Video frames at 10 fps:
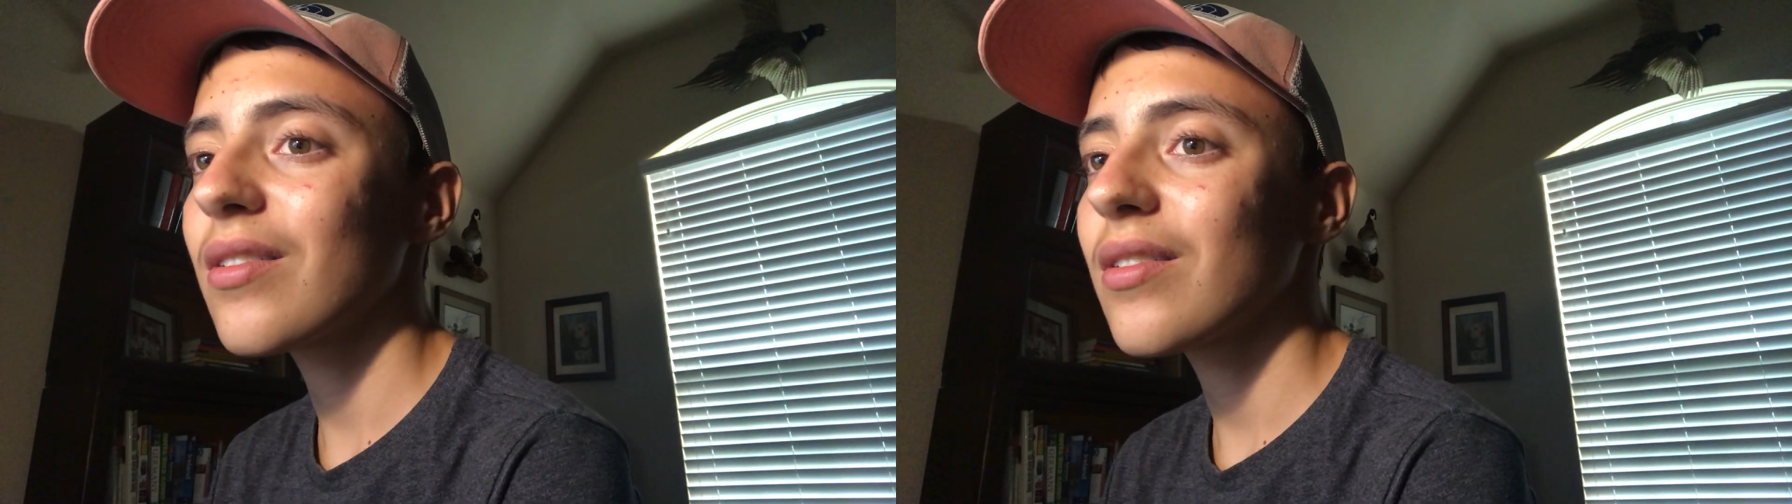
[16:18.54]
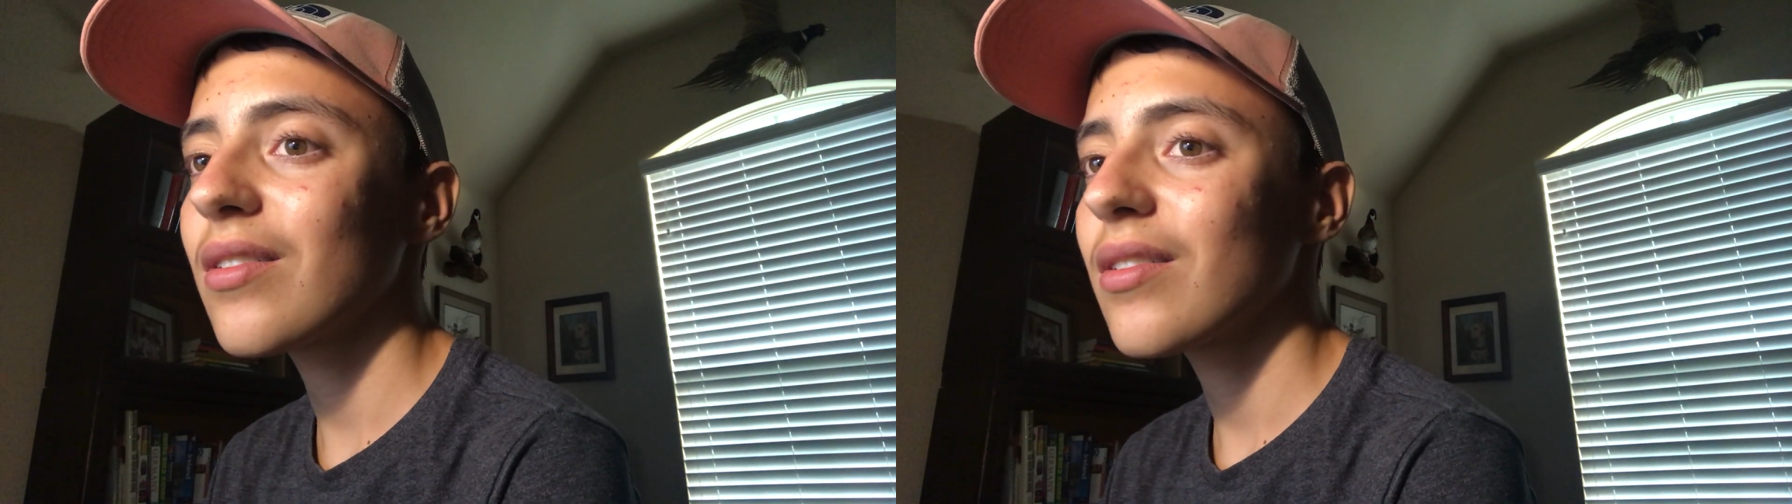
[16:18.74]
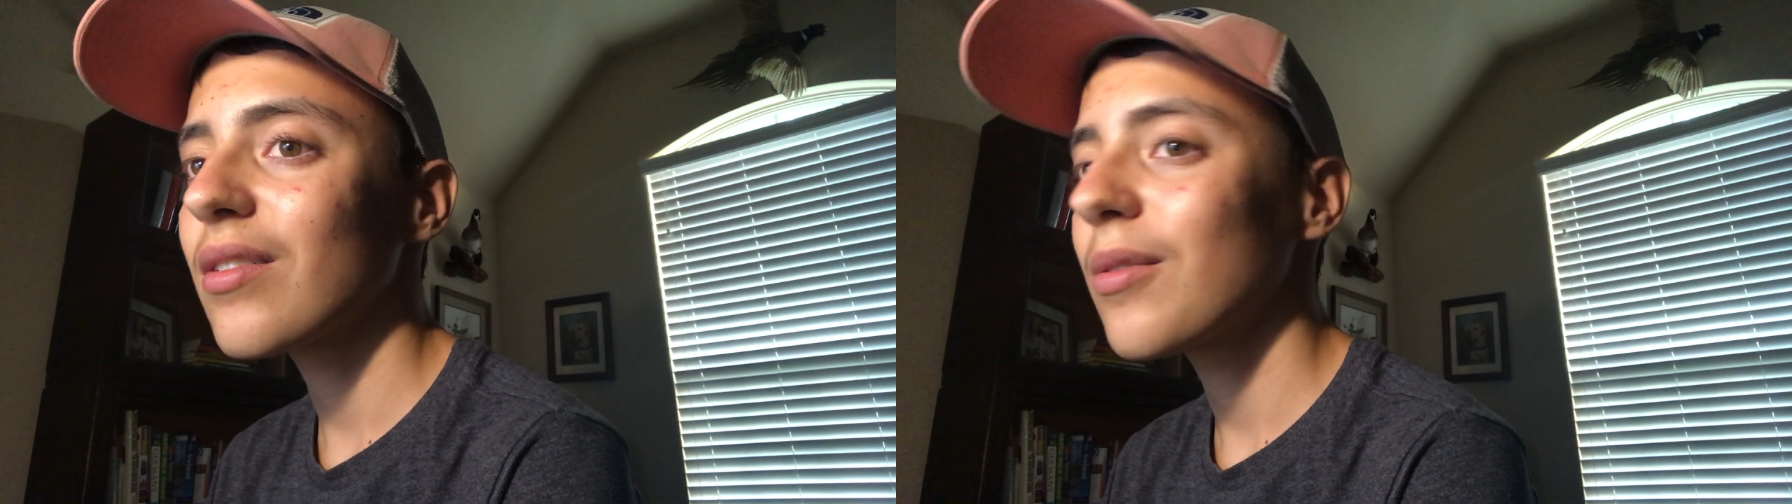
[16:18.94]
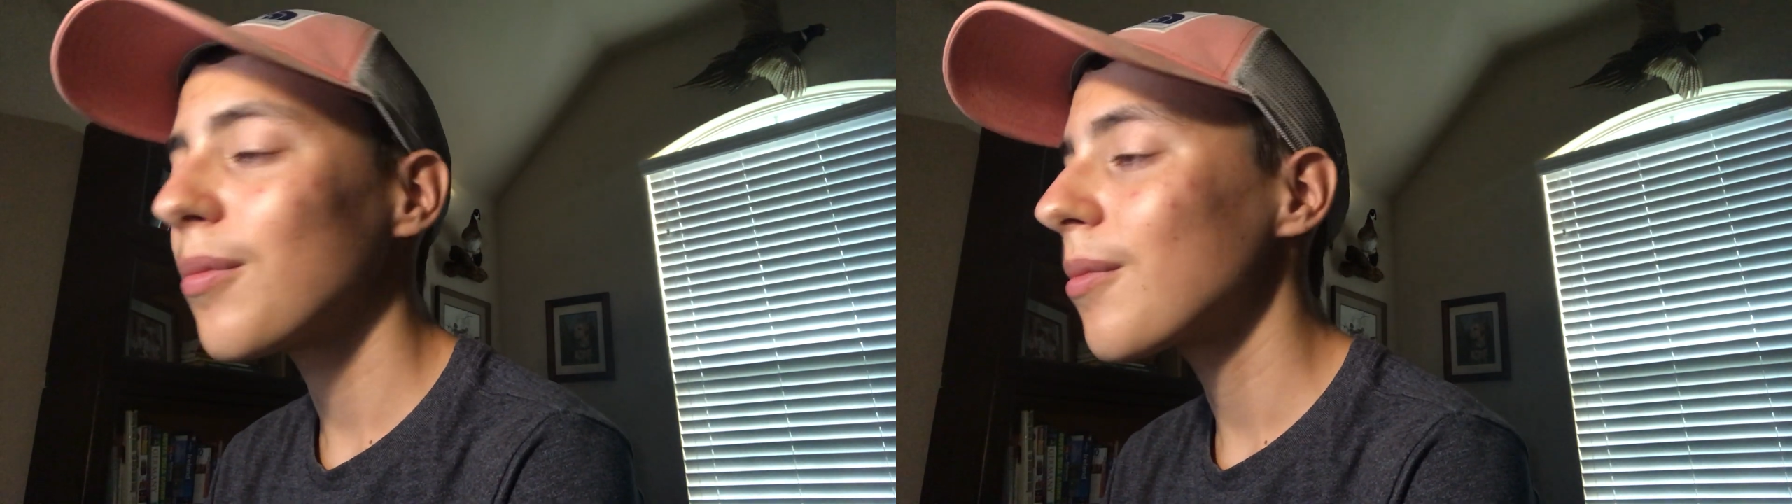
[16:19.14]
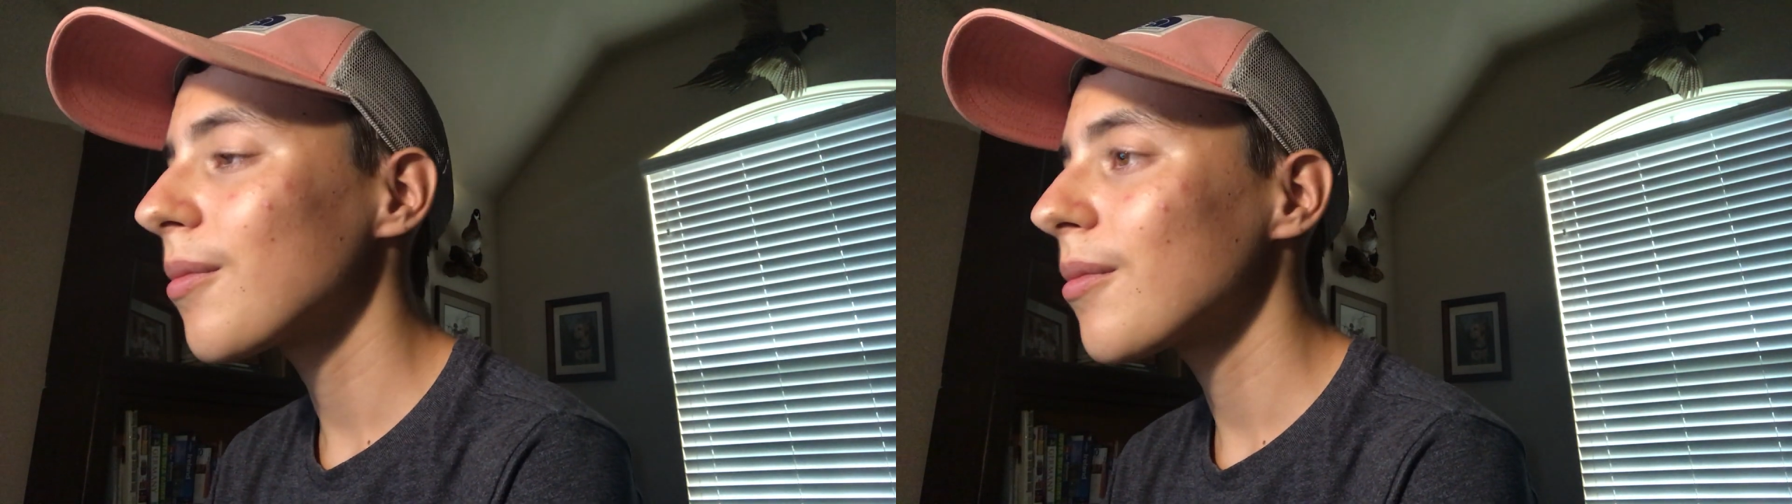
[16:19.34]
I'm
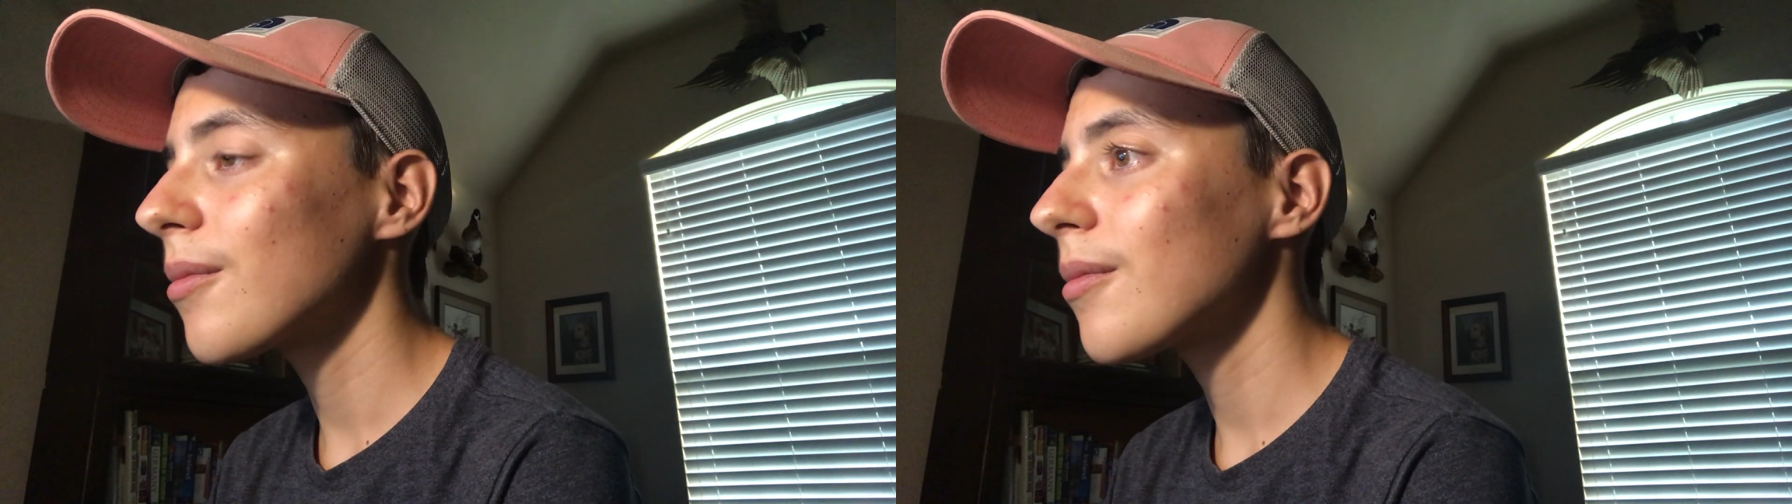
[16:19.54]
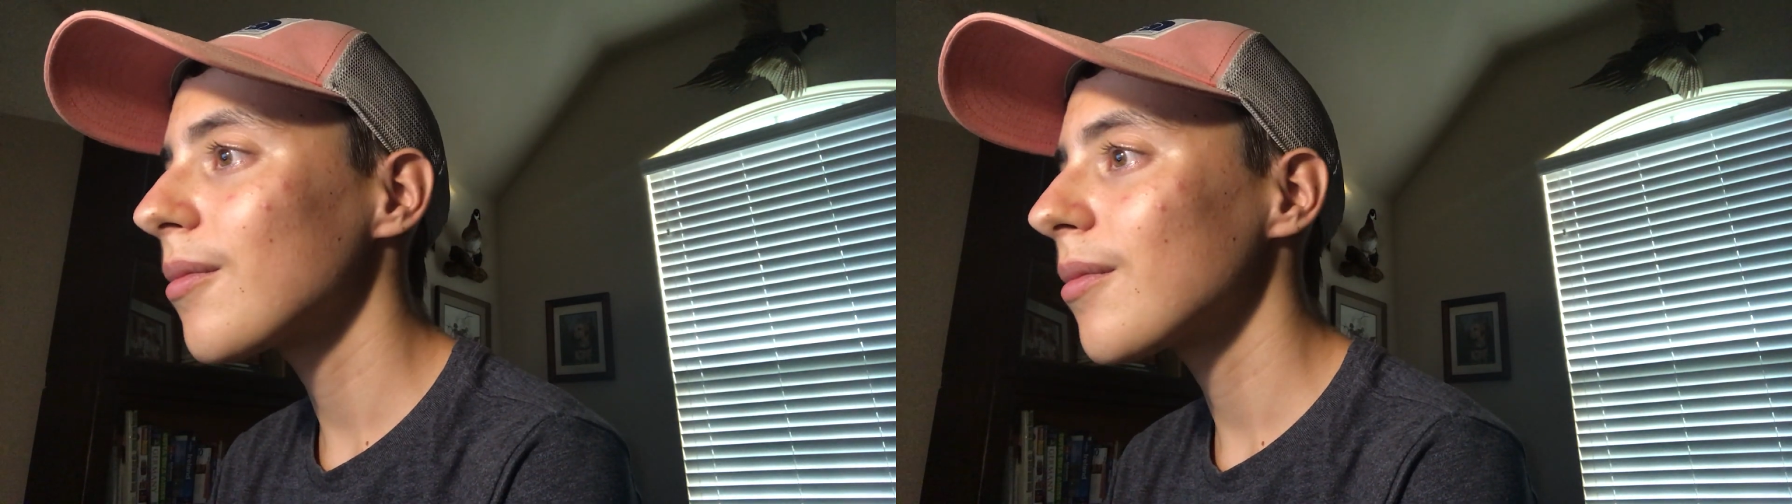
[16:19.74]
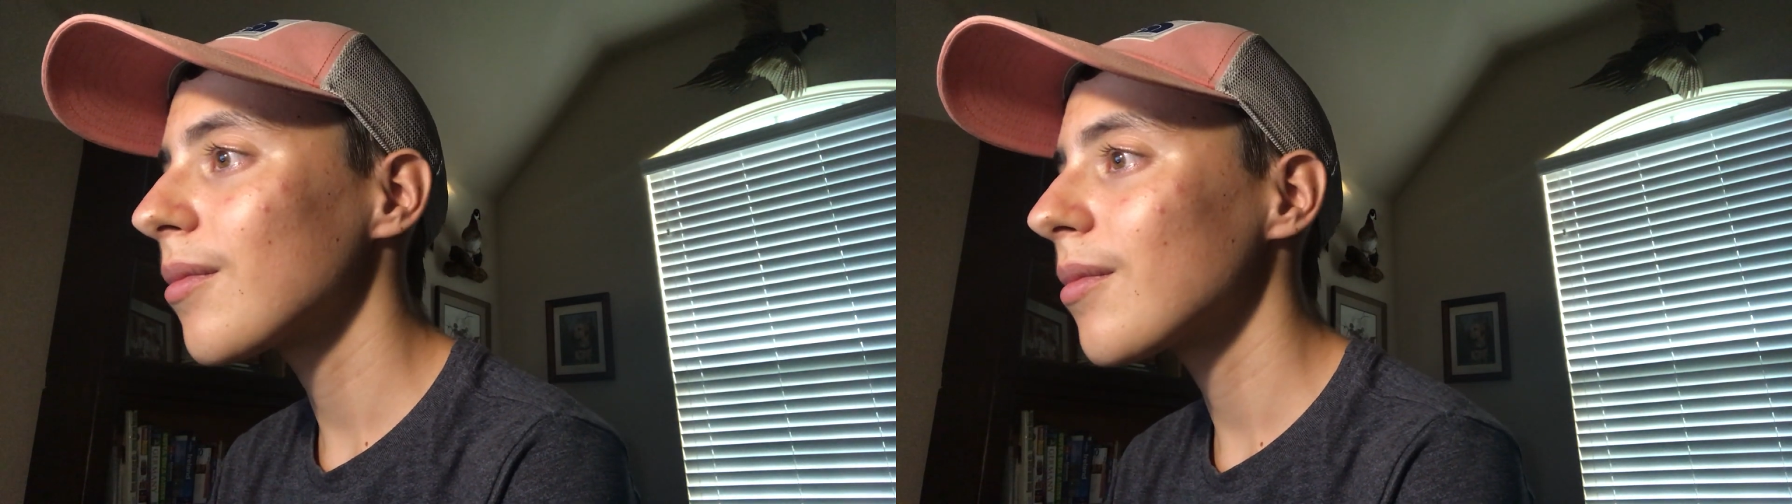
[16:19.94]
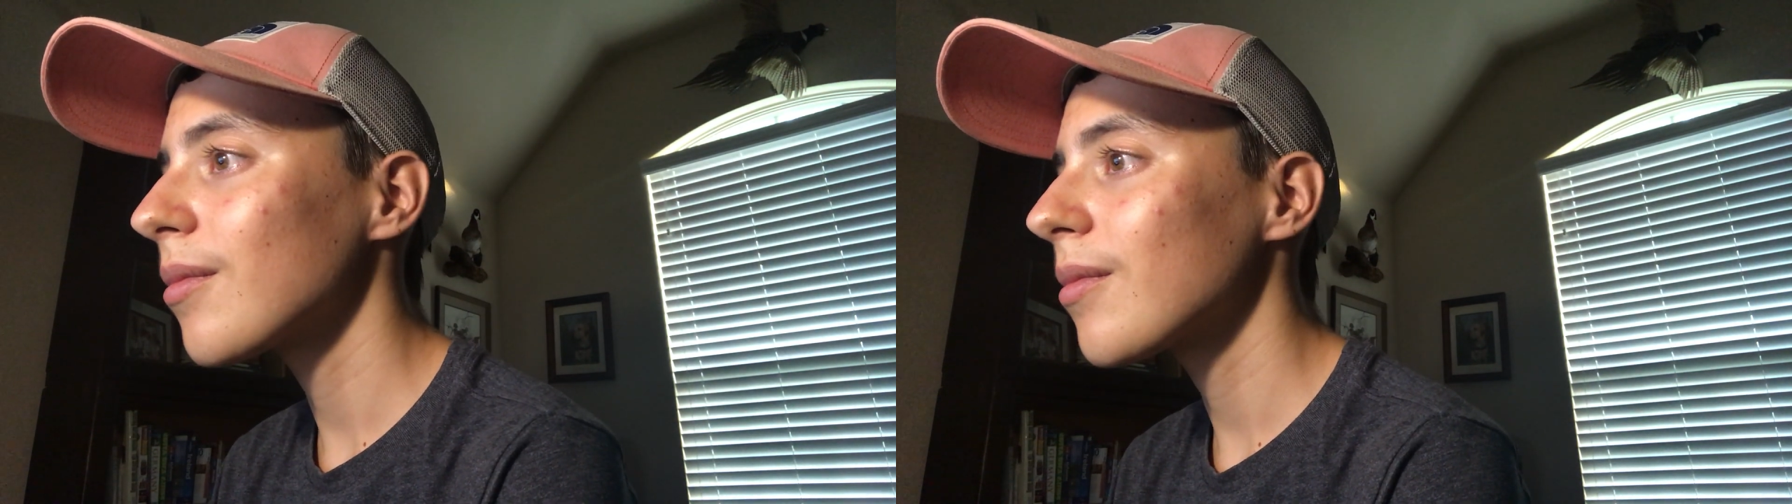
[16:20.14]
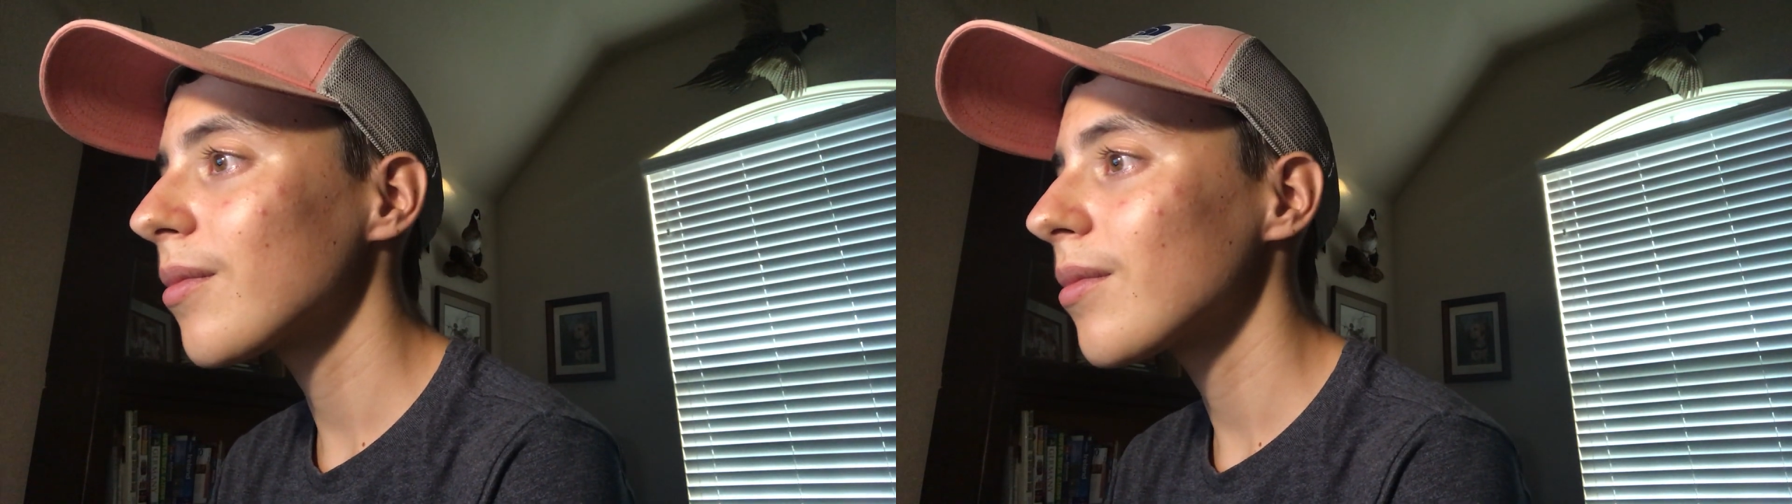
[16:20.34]
always building
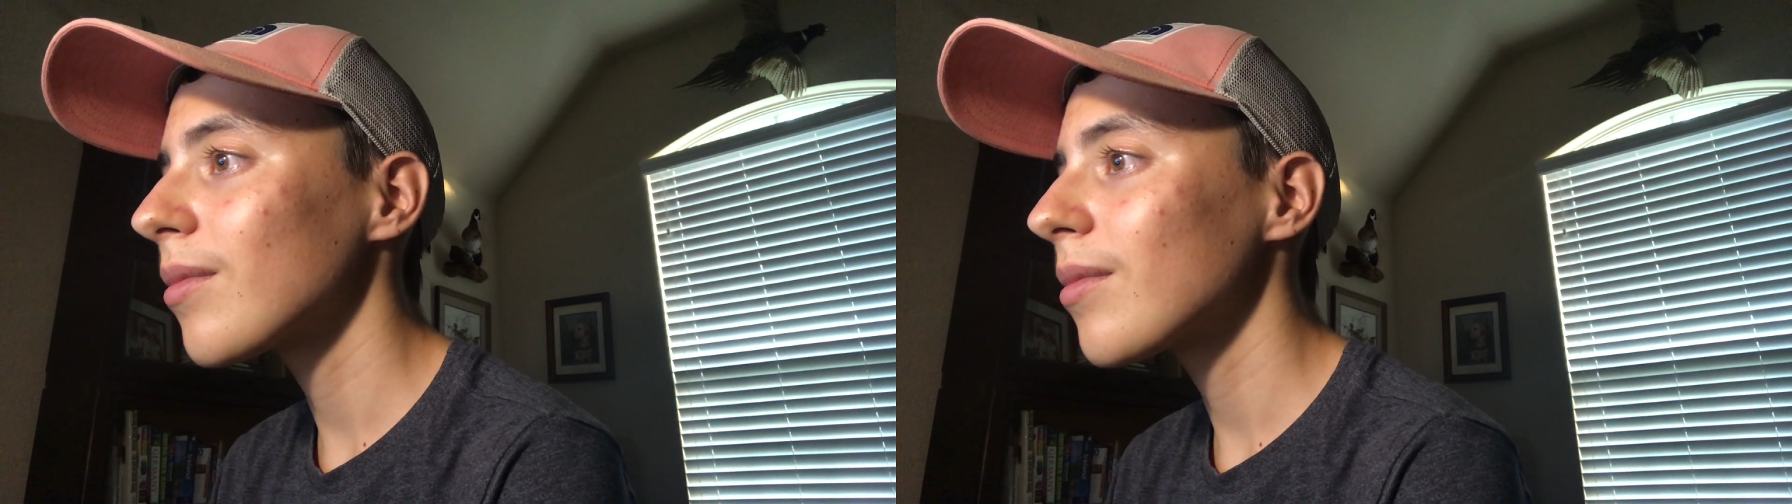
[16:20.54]
something.